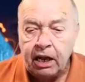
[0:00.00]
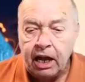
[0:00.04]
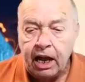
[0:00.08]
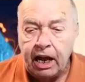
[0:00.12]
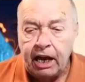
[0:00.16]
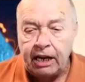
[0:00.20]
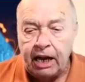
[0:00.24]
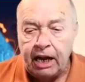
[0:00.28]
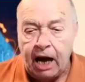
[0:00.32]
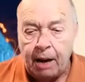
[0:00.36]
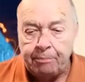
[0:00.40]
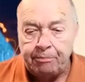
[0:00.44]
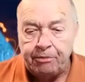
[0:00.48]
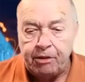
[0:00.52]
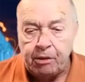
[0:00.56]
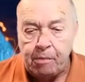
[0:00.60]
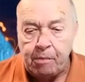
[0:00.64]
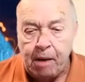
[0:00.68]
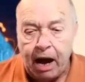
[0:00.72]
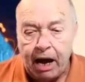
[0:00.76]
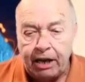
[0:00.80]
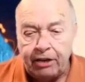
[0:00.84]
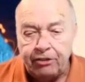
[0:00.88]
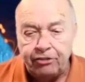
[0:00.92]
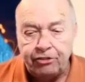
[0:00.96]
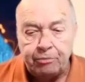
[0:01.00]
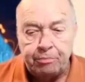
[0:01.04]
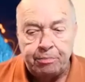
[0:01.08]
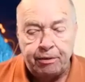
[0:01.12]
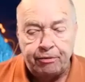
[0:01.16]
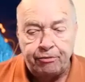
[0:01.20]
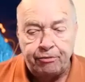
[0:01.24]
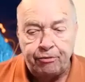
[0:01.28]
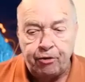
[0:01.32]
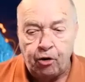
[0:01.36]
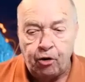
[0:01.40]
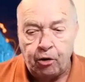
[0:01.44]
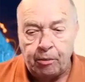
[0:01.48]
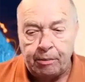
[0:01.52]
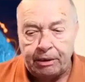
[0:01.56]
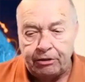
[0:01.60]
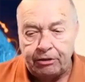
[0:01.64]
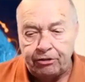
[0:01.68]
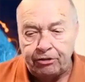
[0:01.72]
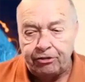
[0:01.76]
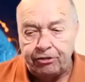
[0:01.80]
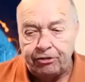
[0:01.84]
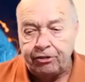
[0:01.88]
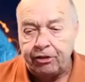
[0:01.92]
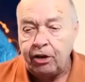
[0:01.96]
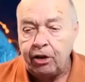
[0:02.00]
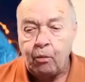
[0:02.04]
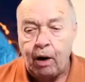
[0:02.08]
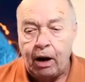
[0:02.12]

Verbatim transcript: and optimize performance.